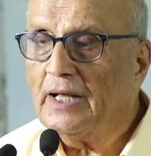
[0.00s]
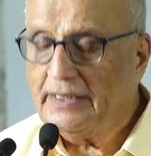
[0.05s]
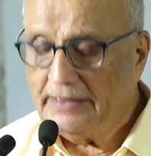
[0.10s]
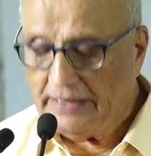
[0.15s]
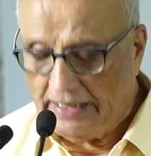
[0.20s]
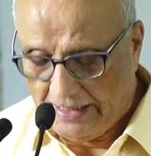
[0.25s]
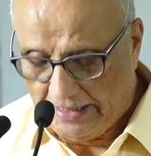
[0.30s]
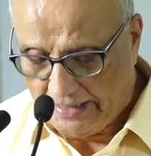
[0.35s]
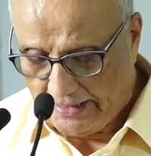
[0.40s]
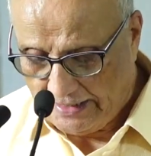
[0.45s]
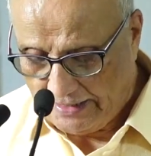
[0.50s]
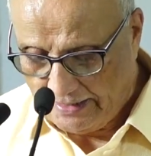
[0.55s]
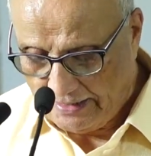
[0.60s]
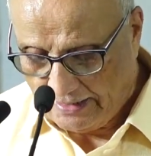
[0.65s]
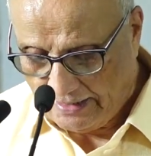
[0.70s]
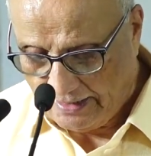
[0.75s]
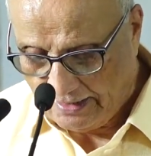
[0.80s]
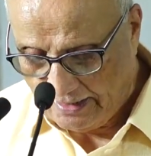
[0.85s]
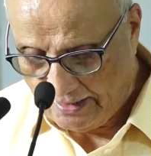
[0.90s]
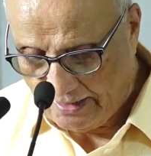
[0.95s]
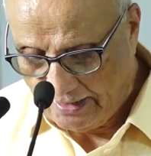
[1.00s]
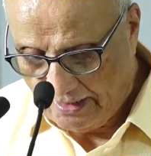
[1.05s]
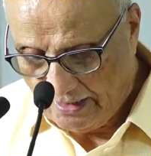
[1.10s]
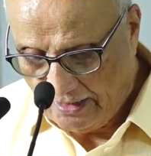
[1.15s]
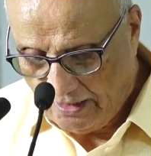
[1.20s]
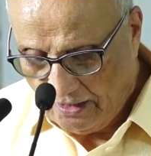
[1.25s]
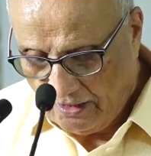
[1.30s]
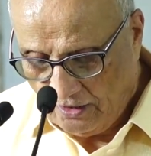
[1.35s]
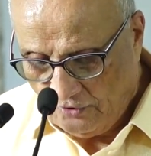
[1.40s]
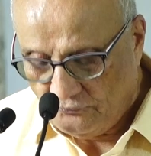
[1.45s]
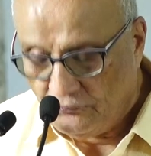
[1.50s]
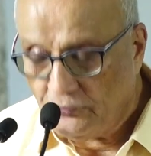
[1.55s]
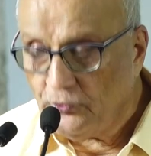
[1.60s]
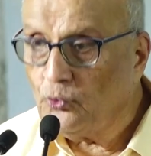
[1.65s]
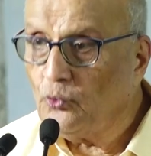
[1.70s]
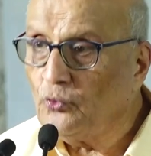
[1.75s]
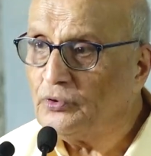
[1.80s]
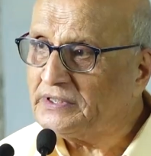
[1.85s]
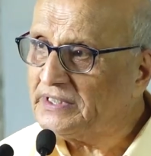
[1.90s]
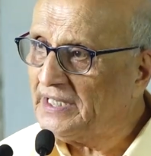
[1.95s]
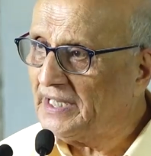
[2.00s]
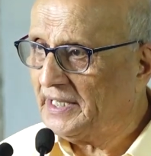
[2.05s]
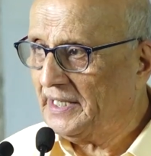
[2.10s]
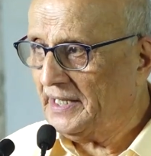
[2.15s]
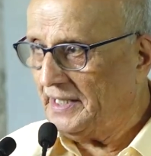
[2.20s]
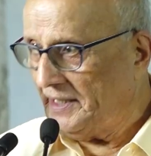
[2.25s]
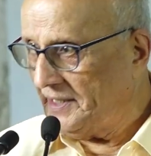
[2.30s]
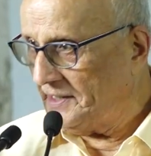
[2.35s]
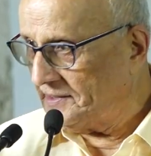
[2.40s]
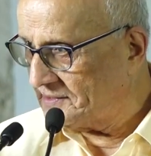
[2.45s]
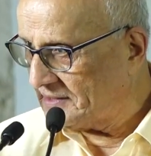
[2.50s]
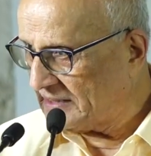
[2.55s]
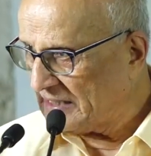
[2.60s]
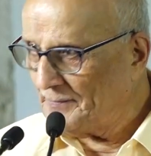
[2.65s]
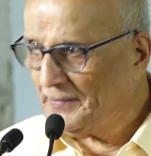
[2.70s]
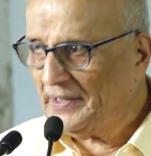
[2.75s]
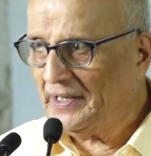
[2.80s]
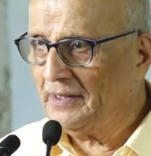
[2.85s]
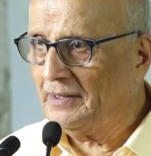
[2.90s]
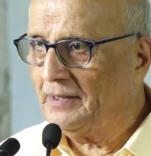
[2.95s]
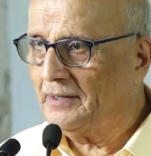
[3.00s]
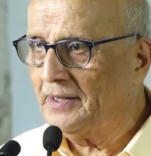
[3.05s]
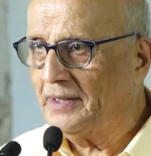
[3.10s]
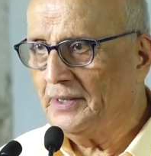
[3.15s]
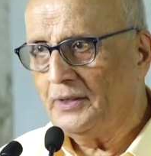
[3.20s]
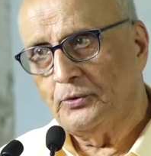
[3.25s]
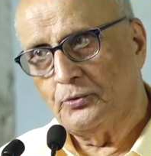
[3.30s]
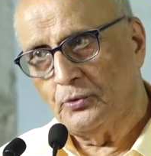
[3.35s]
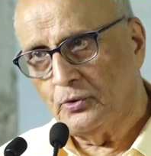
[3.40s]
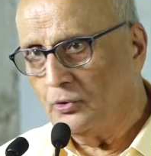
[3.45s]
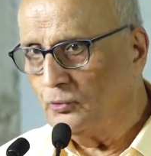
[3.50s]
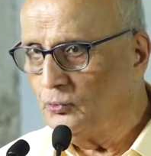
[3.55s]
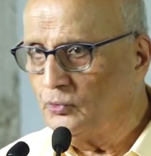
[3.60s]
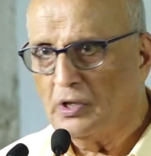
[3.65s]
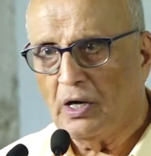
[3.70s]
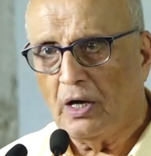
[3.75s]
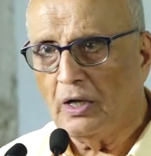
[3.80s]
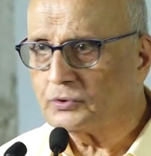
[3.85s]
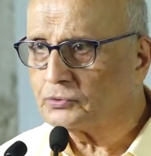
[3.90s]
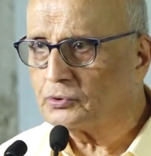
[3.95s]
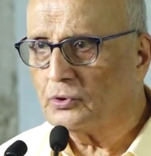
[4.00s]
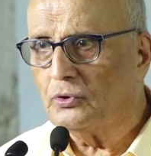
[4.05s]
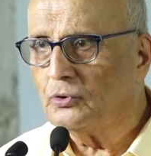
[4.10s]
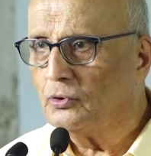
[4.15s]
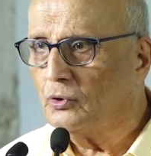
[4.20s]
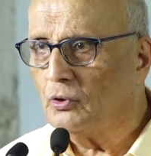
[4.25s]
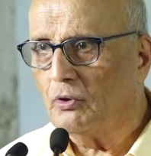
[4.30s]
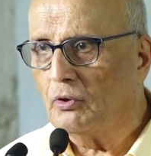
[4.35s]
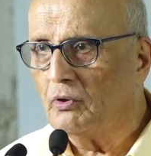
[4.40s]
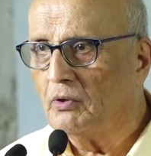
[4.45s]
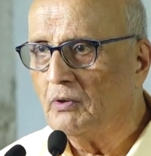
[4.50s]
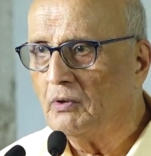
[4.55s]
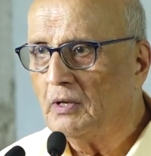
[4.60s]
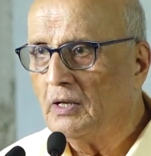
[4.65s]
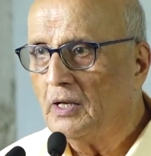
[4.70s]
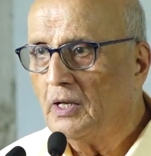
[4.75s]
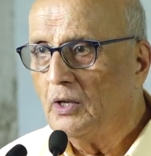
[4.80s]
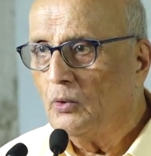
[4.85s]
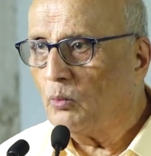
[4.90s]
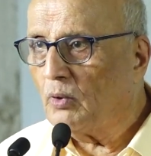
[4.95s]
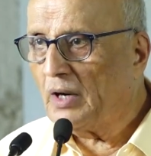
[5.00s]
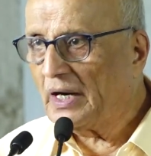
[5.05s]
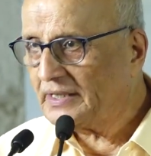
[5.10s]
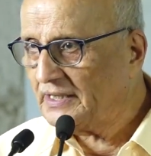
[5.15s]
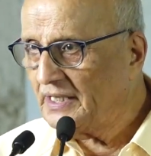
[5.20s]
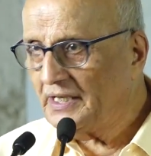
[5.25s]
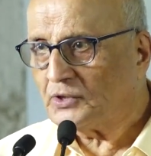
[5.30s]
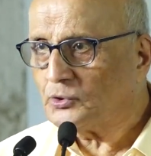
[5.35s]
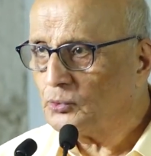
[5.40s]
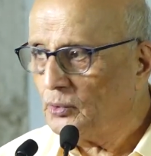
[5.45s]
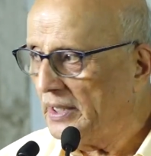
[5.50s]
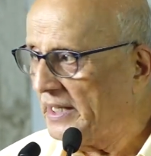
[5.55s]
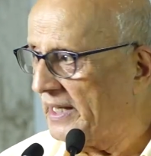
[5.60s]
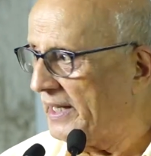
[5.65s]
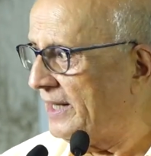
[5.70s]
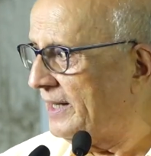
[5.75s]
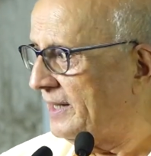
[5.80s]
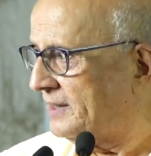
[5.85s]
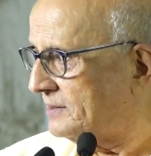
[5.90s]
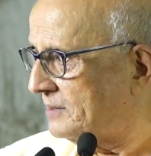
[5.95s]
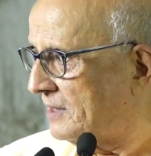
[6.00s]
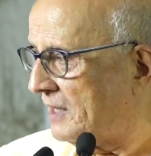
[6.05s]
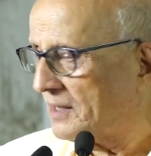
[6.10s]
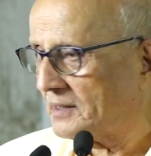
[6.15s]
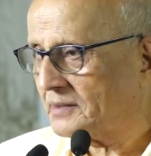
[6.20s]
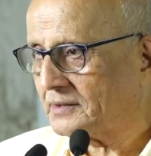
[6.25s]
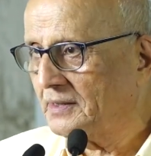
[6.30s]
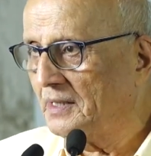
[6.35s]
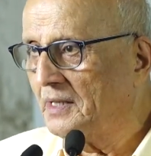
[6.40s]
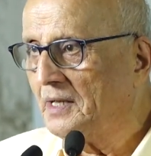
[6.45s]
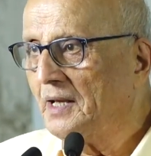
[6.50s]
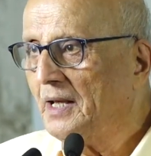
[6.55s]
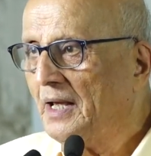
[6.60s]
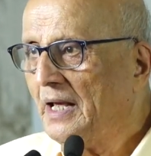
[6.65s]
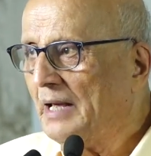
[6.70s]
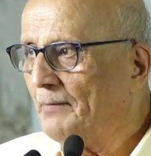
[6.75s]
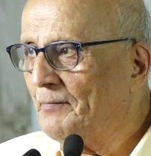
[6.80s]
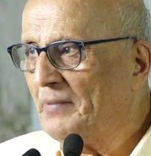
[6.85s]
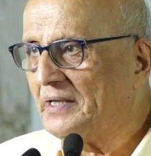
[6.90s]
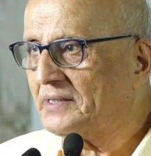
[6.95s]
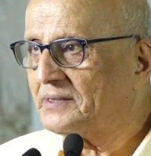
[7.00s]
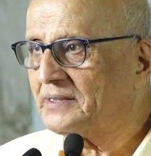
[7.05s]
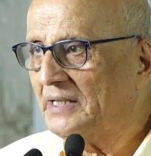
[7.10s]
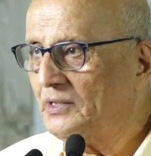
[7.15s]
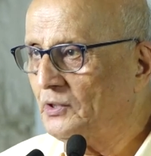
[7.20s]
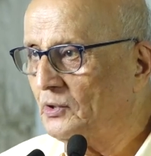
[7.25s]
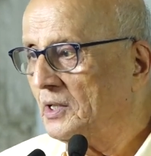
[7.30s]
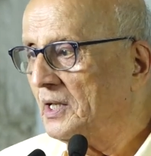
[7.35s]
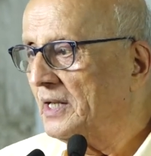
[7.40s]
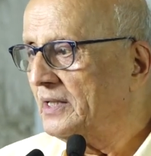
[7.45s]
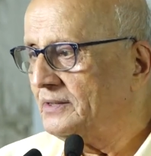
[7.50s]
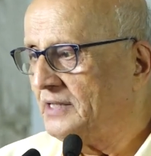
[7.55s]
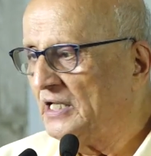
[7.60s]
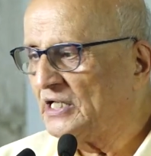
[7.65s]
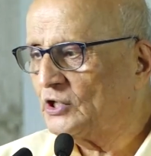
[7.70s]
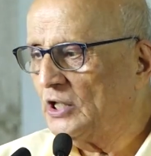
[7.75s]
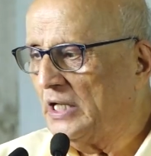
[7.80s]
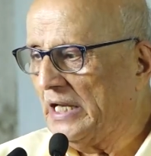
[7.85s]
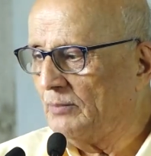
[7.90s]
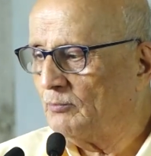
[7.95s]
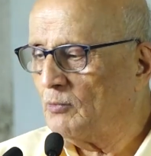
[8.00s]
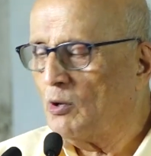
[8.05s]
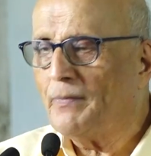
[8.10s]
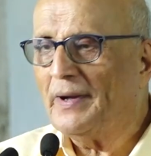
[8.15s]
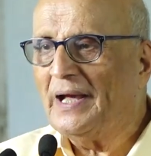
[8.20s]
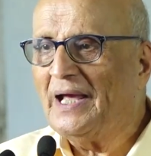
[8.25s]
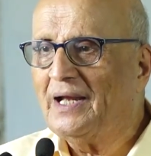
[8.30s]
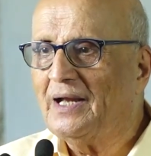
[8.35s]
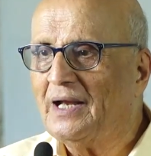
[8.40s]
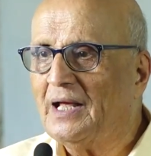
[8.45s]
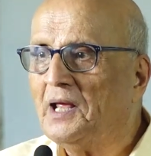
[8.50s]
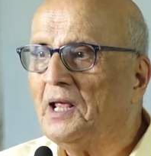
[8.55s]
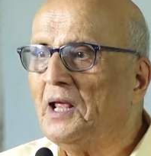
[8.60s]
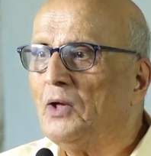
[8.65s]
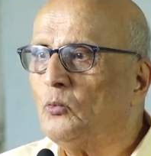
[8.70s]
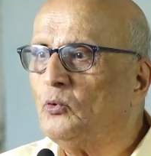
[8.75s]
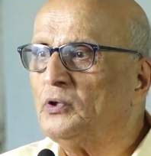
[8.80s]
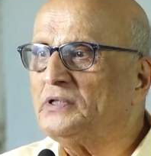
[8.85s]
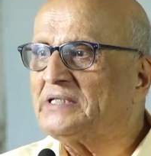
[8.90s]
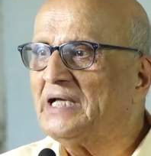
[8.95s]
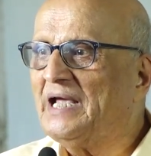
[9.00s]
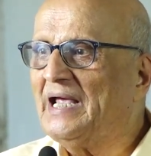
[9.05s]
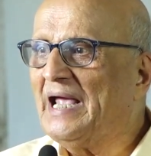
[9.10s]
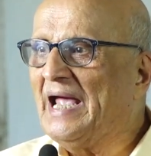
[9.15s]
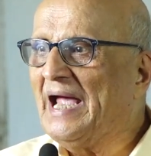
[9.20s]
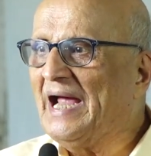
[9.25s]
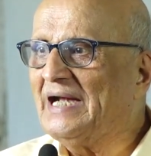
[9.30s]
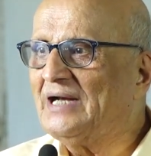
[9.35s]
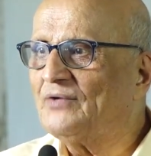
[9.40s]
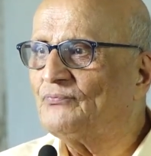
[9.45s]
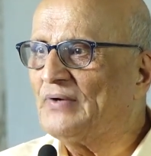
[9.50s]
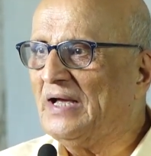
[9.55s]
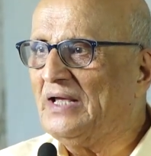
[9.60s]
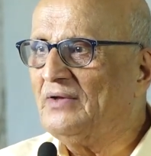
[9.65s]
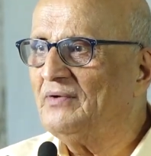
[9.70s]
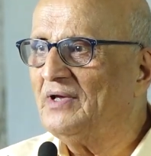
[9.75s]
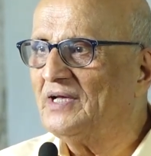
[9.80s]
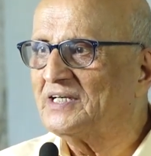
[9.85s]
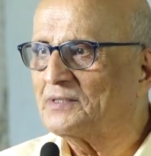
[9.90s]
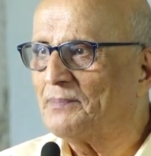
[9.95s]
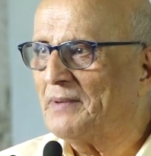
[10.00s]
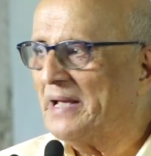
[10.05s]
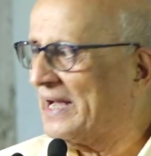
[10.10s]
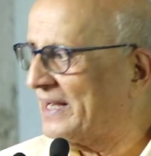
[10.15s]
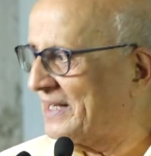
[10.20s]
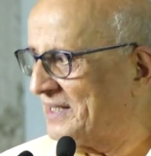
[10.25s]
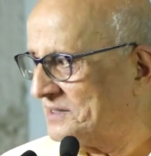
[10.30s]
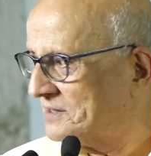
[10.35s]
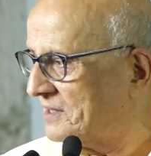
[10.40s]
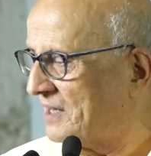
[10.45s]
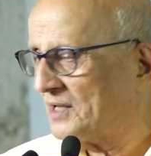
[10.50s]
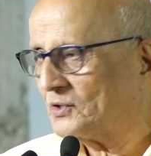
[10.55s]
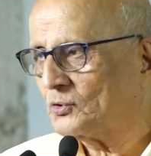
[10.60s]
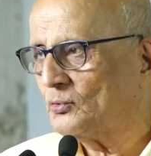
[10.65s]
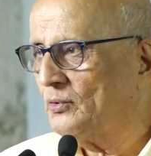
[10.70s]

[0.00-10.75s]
The future is coming. You also know what is today is not, this mobile which I had 5 years back is not